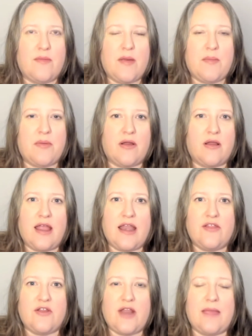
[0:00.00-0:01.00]
remember
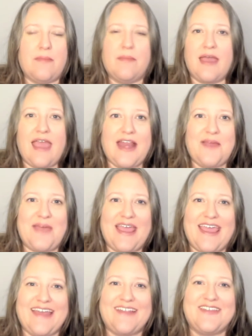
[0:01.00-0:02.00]
another name, but
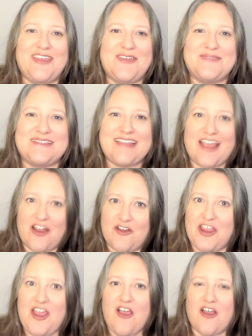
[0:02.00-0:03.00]
anyway, it'll use their
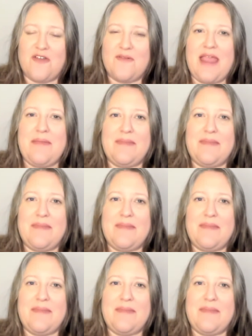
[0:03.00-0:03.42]
yarn, right?